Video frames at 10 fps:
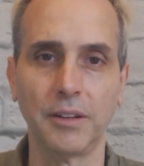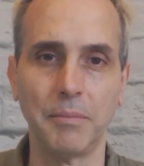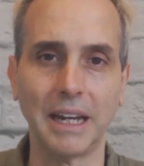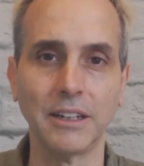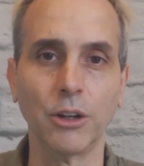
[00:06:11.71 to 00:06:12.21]

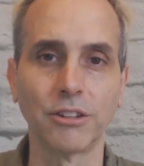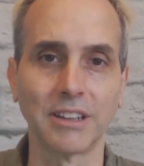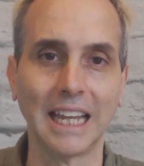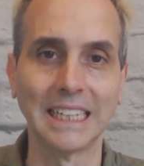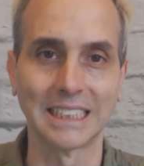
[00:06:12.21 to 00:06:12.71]
might
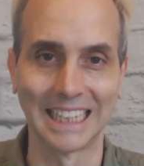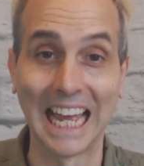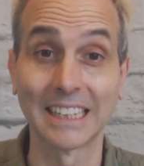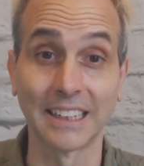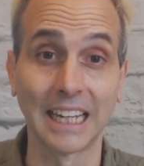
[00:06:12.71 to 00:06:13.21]
notice less
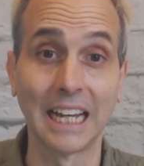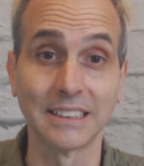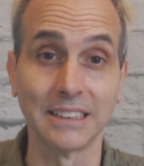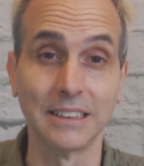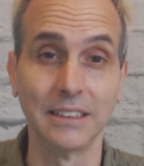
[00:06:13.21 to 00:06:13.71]
lactic
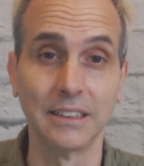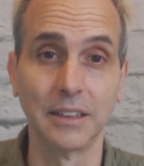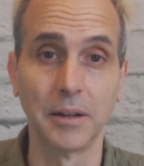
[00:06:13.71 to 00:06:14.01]
acid